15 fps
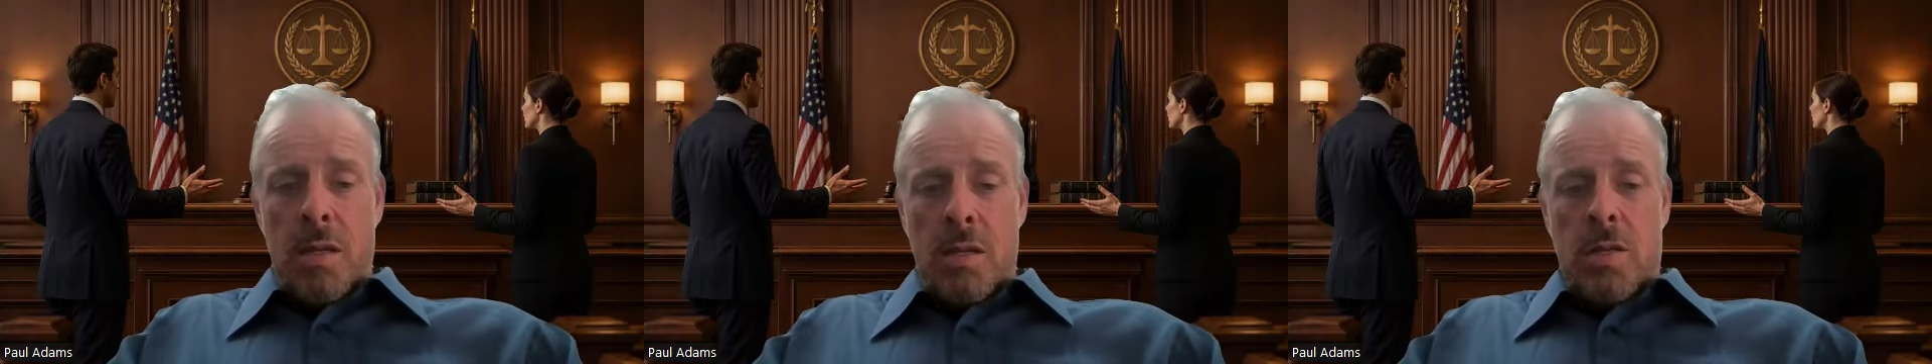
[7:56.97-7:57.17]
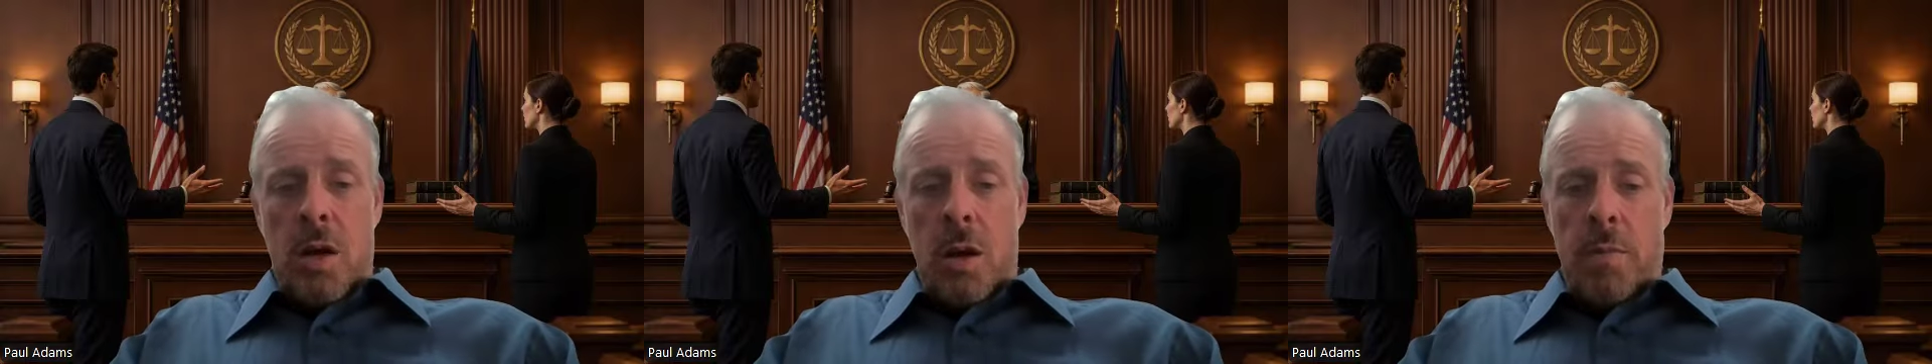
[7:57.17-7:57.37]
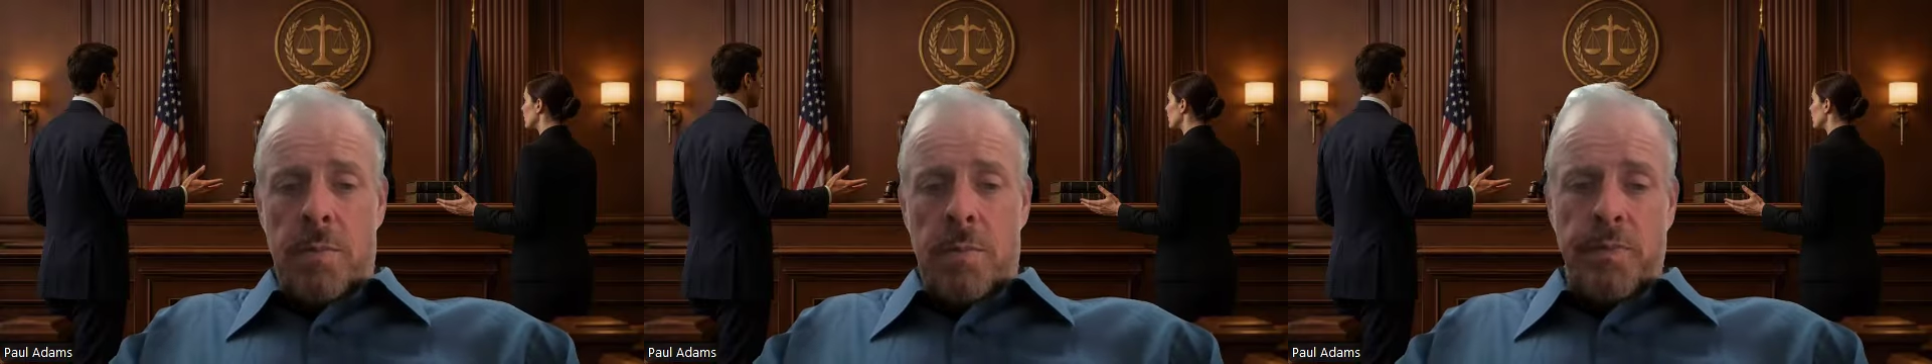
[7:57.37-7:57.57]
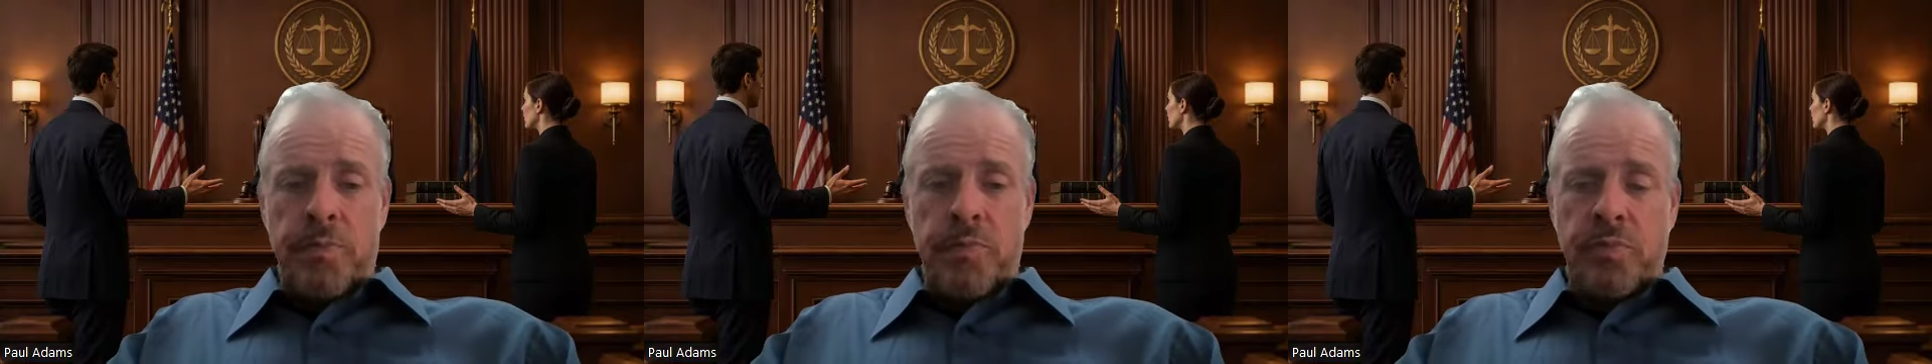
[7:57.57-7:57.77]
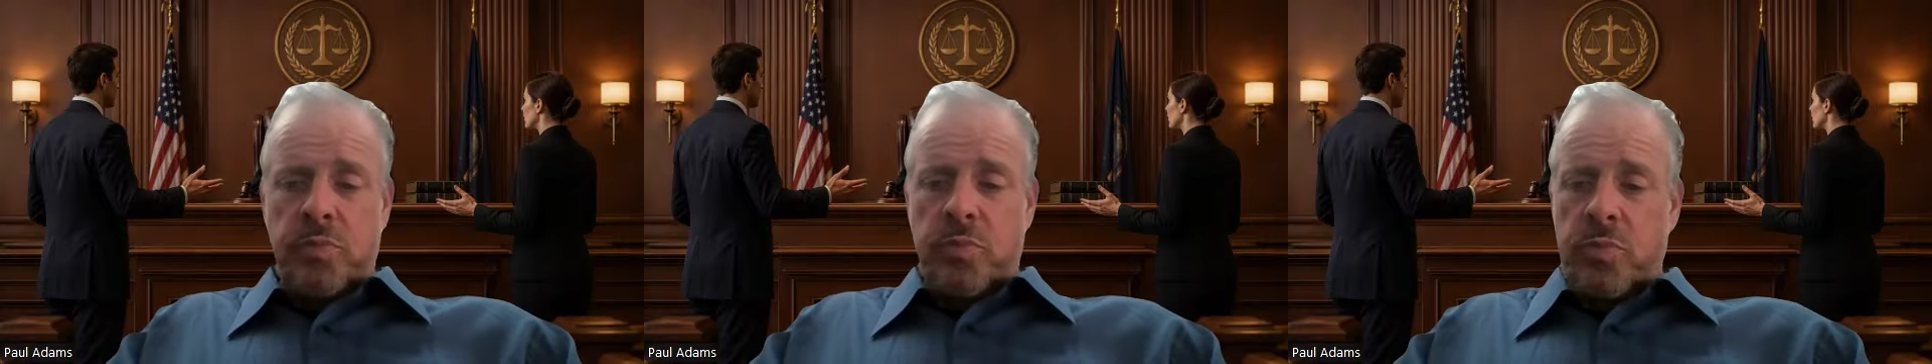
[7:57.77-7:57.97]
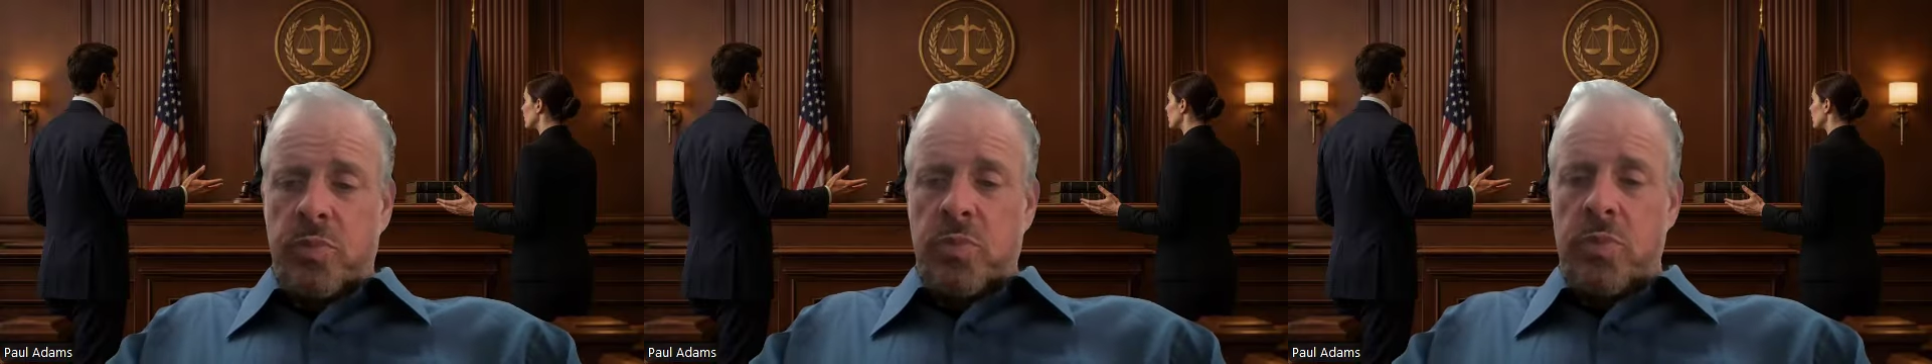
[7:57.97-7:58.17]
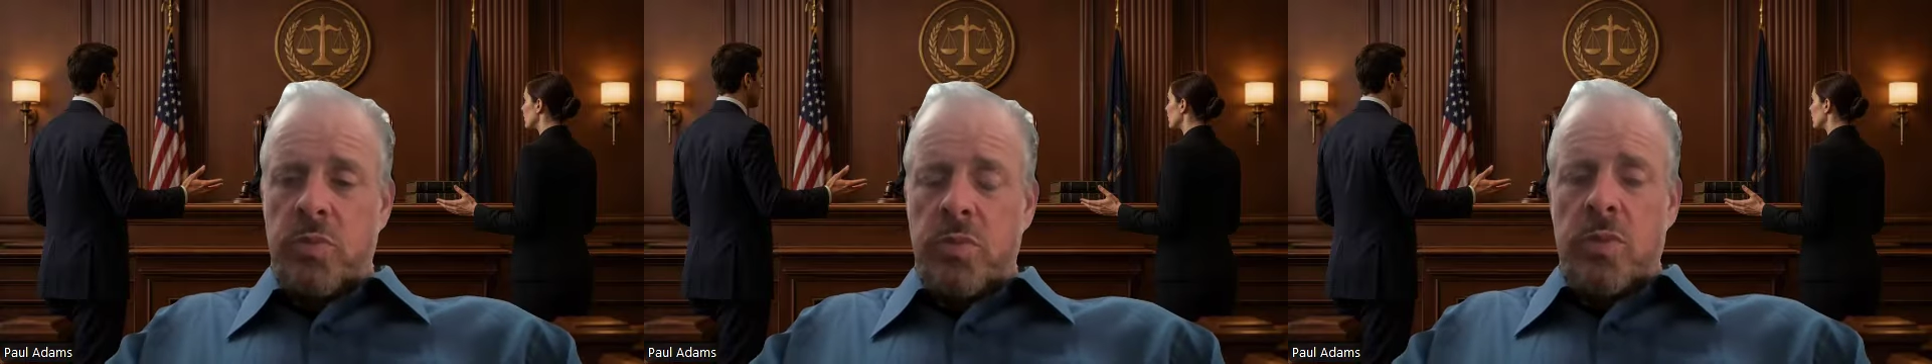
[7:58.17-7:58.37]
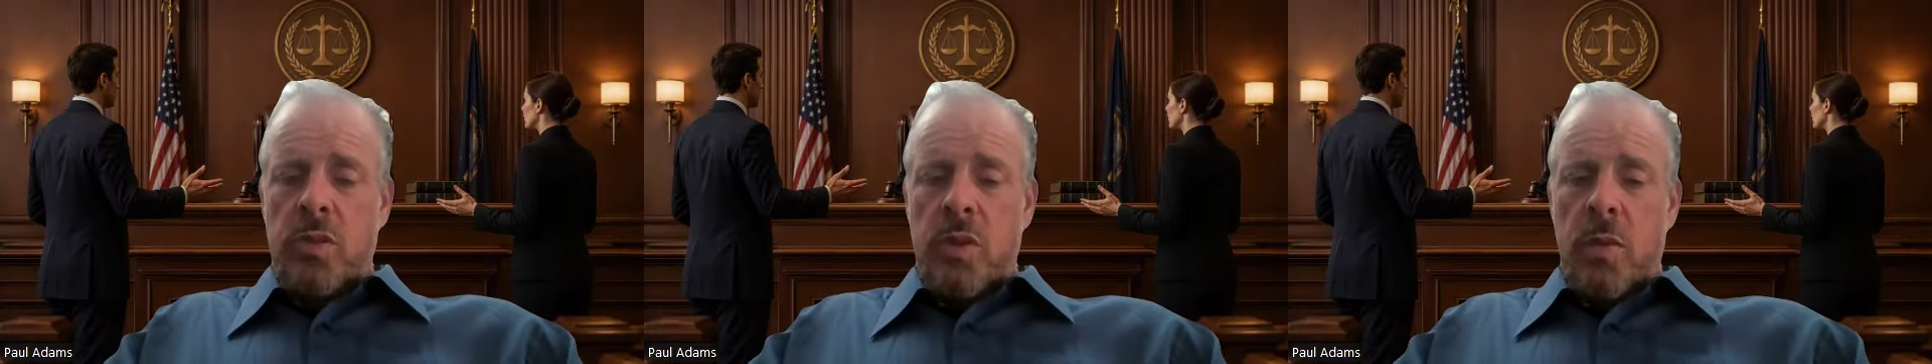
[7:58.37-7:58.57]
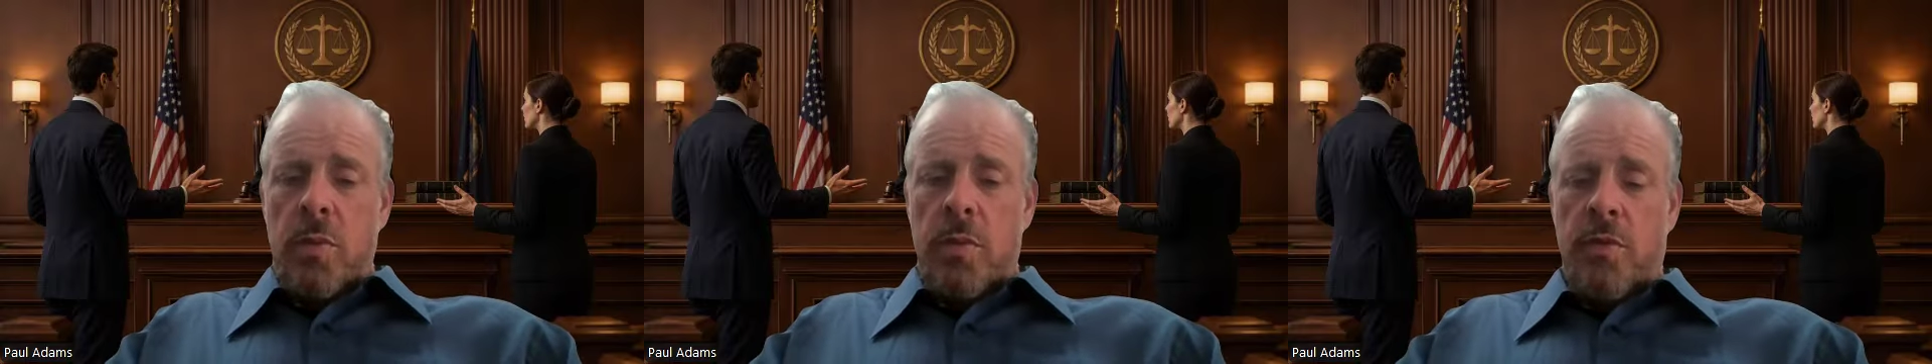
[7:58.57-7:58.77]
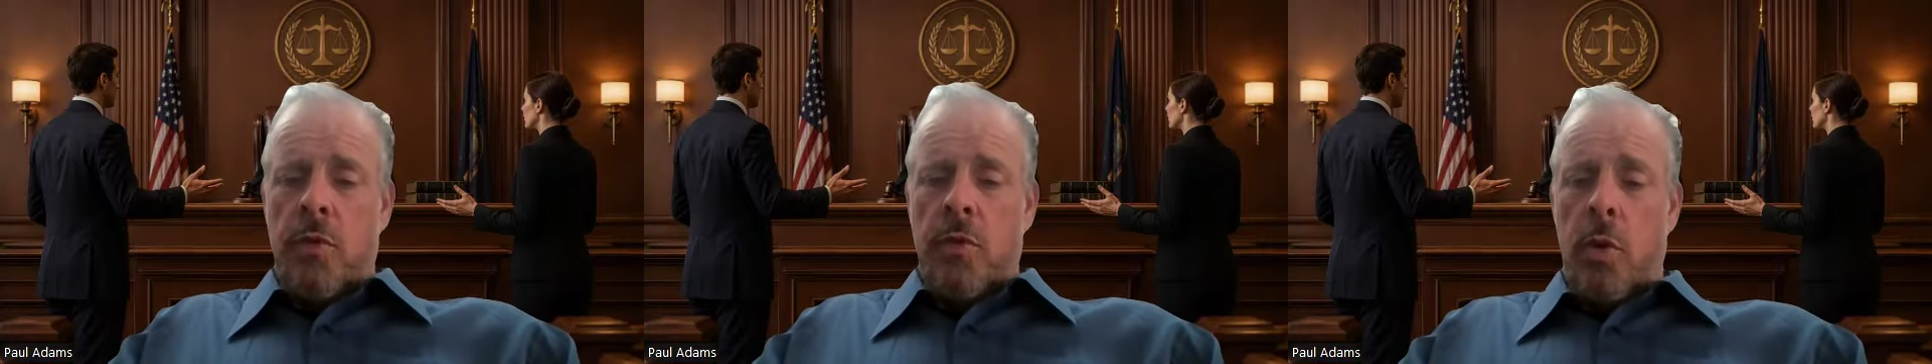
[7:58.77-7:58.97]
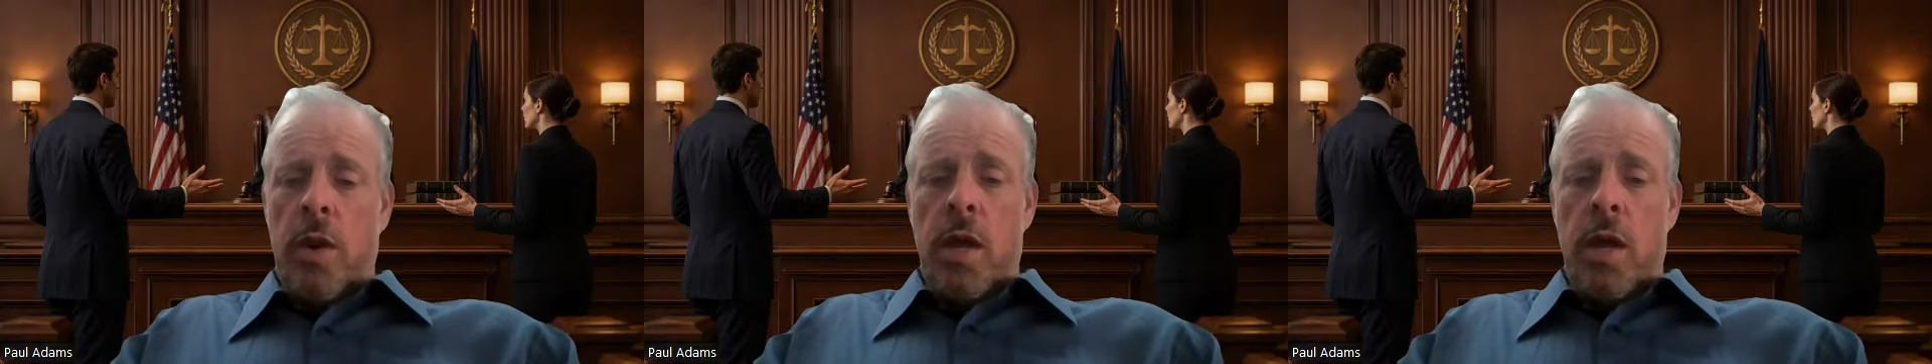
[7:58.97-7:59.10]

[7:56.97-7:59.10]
So before